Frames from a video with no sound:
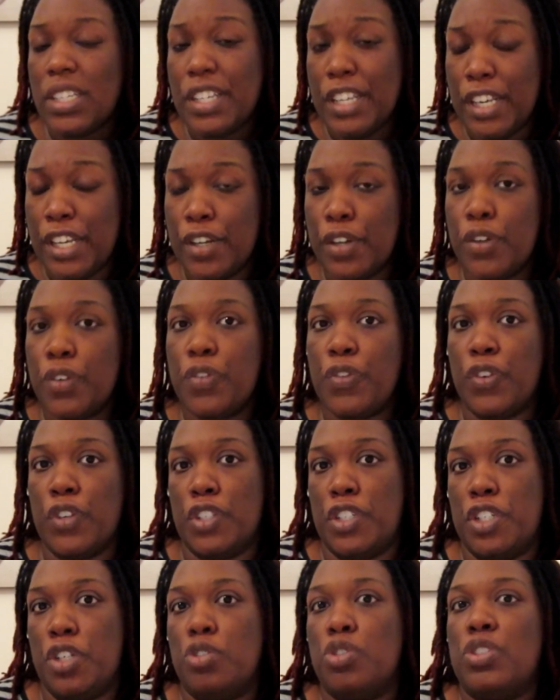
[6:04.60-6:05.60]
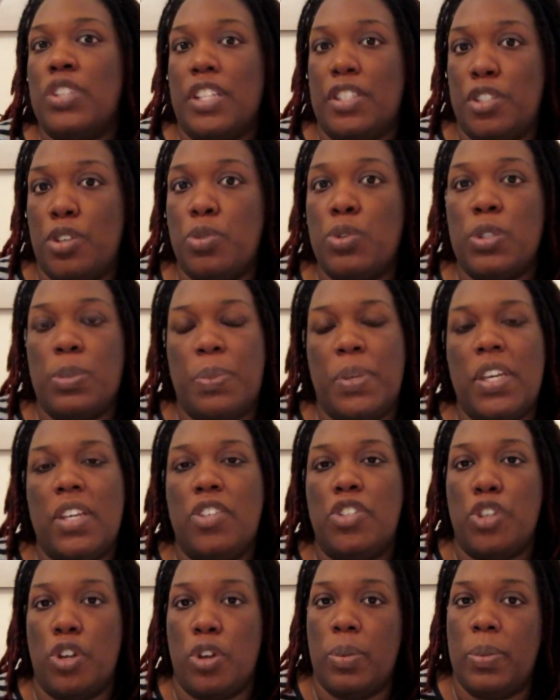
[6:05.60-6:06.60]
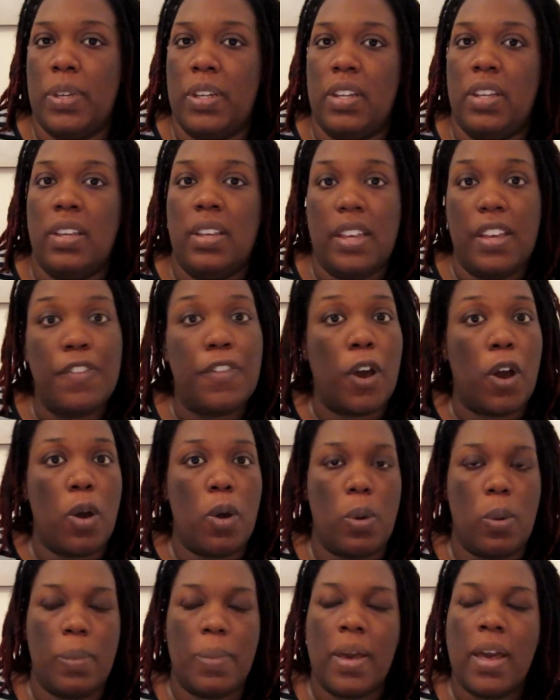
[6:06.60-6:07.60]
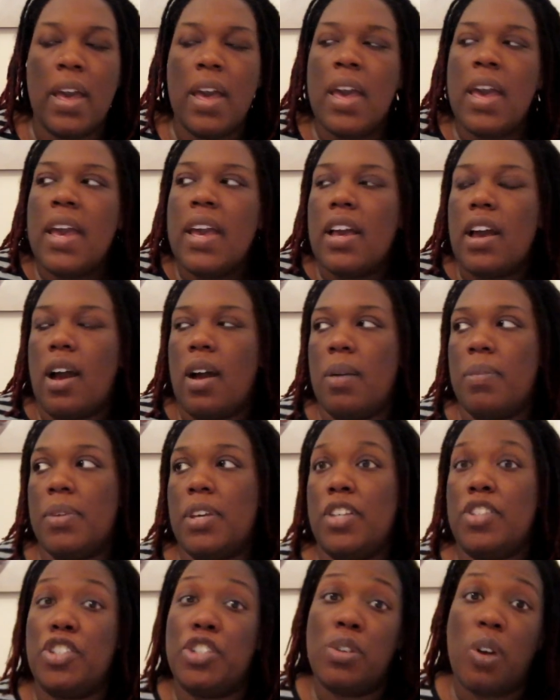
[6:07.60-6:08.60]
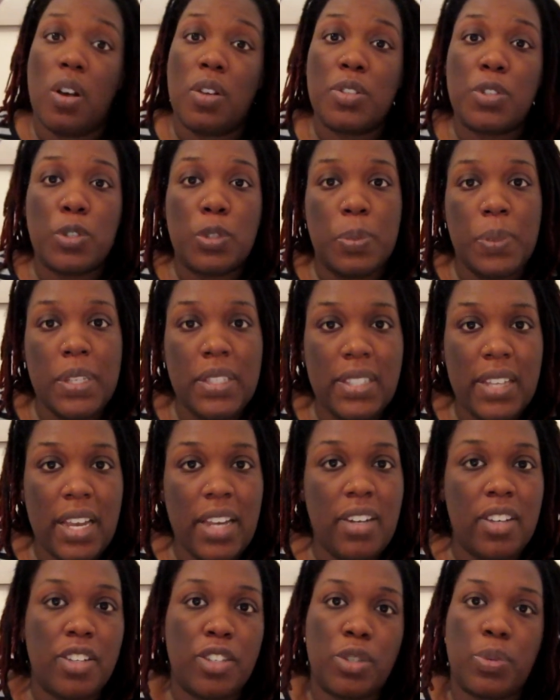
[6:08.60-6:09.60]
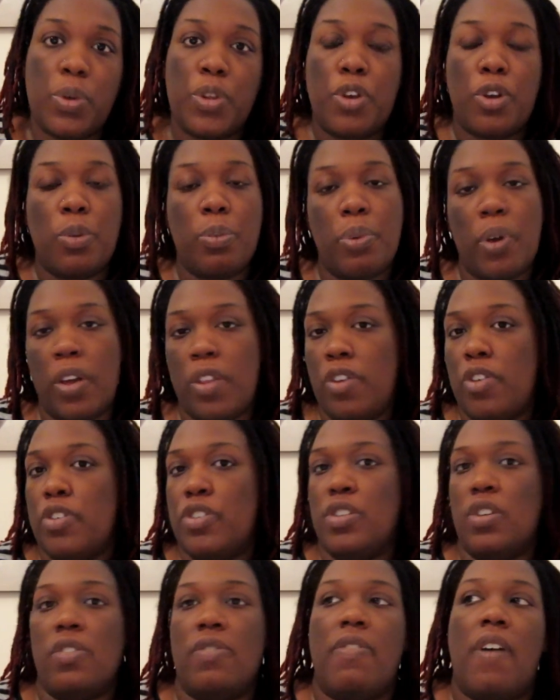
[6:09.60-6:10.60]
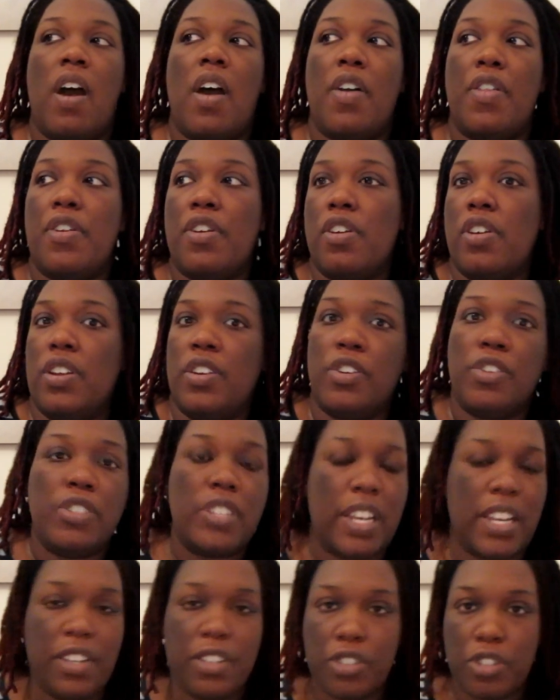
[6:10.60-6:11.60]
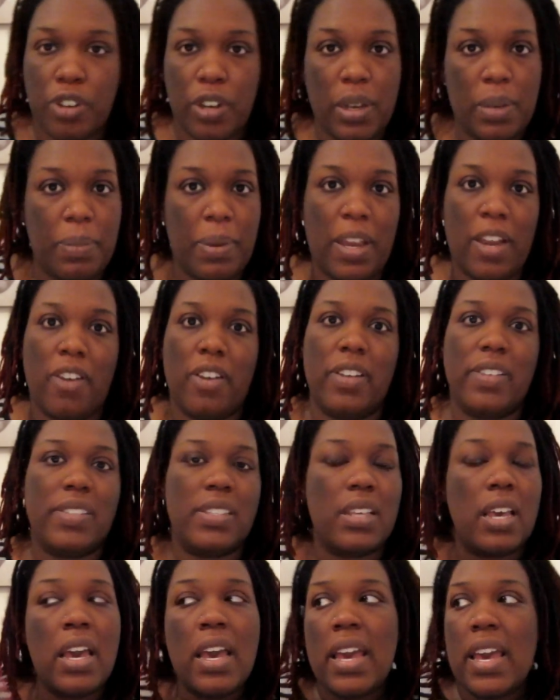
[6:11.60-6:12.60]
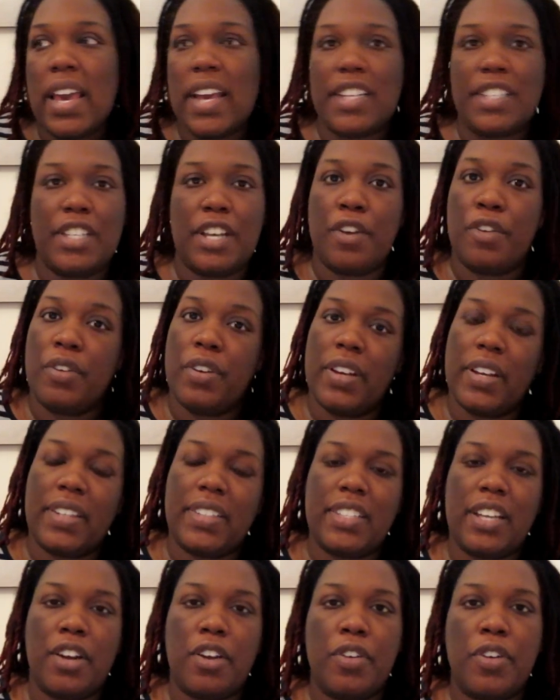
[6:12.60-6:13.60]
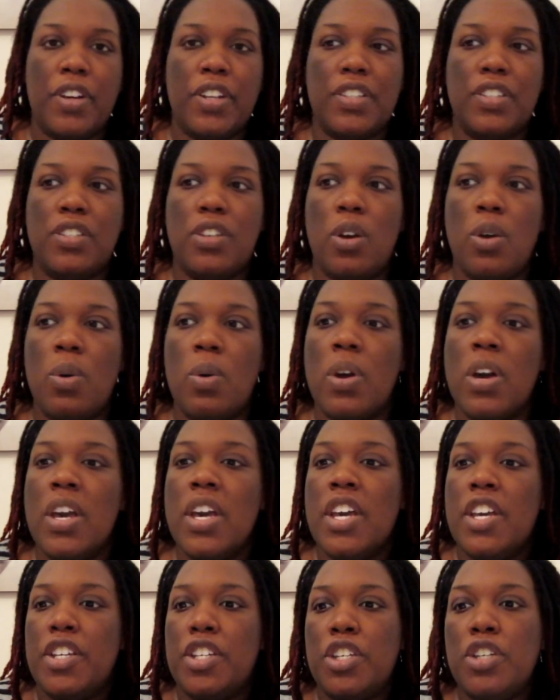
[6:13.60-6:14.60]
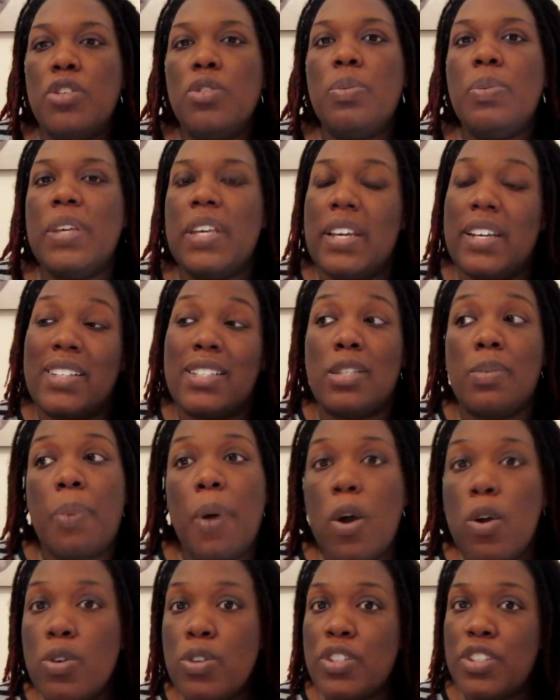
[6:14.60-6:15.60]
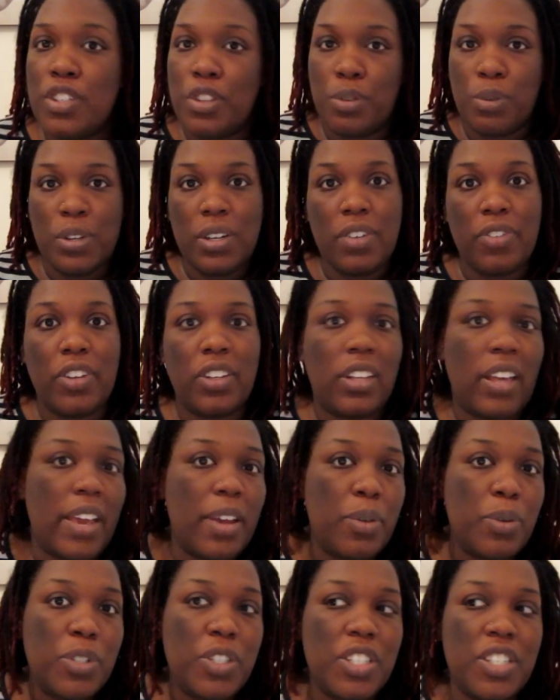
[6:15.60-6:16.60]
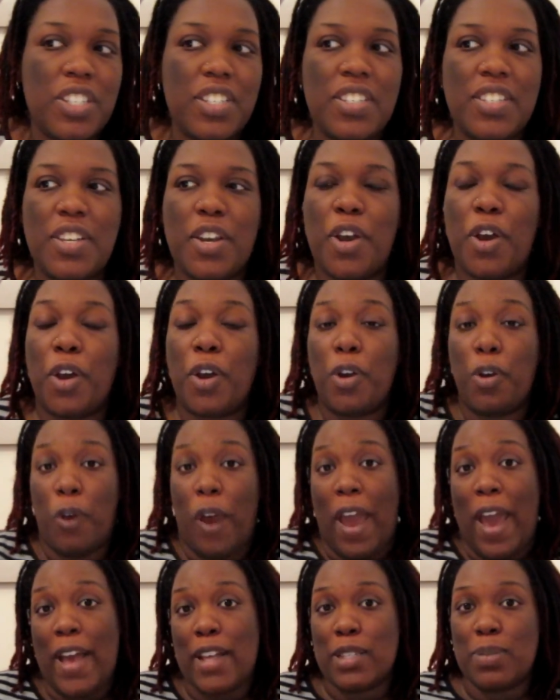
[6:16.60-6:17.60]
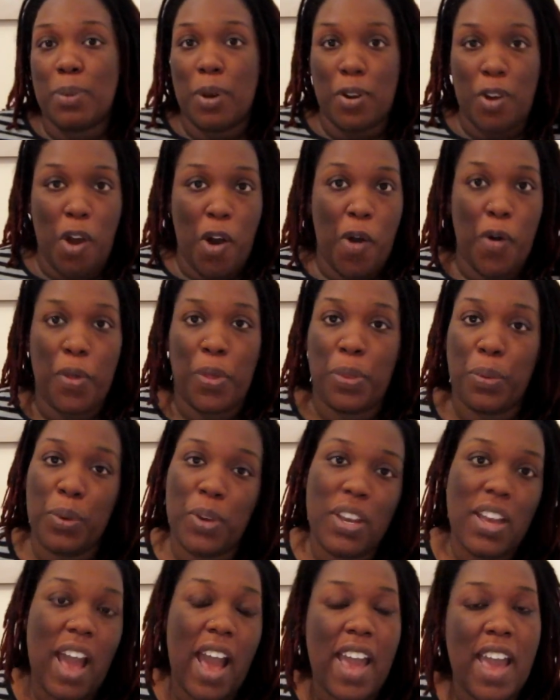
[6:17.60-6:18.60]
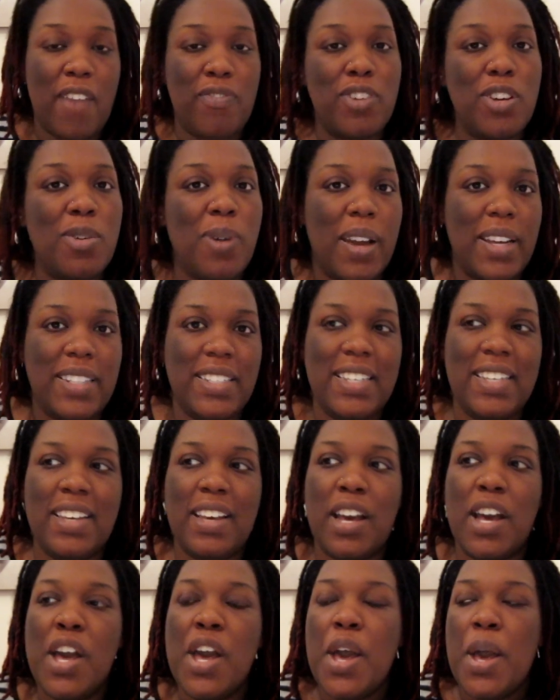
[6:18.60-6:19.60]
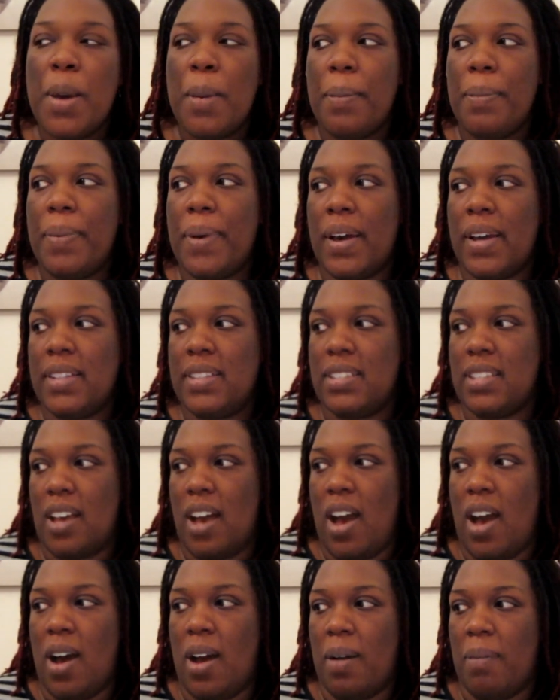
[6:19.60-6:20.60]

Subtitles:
geared for children that don't speak German in the home. And she'll also speak Danish with her brothers, her father, and her Danish grandparents, etc., etc. So she'll be exposed to 3 different languages. Her grasp on all 3, I have no idea, but